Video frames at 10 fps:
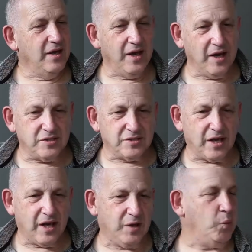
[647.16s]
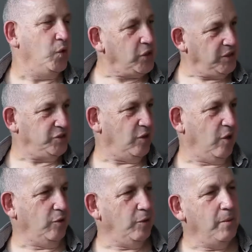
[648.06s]
It's a working
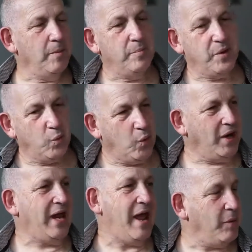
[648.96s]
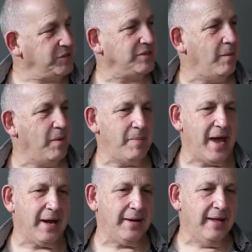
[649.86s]
title, but how it's come
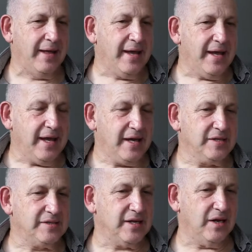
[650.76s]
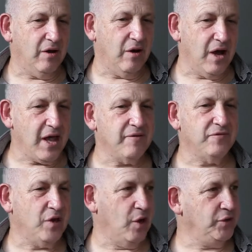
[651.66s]
about is that I
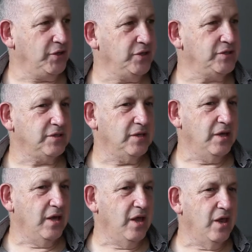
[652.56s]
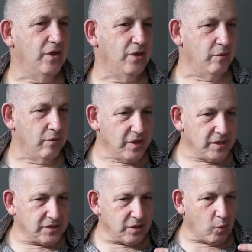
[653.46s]
have noticed the
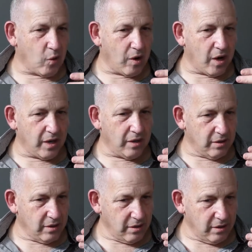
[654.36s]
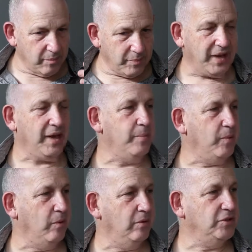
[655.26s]
reason why
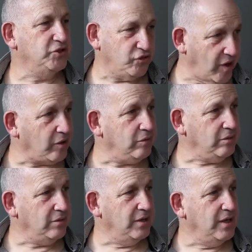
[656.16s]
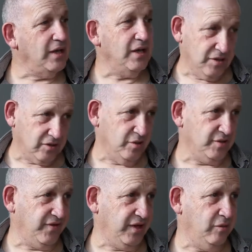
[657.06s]
people struggle is because
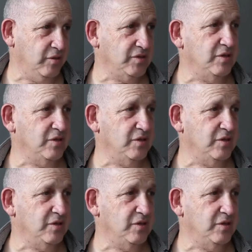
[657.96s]
of ignorance.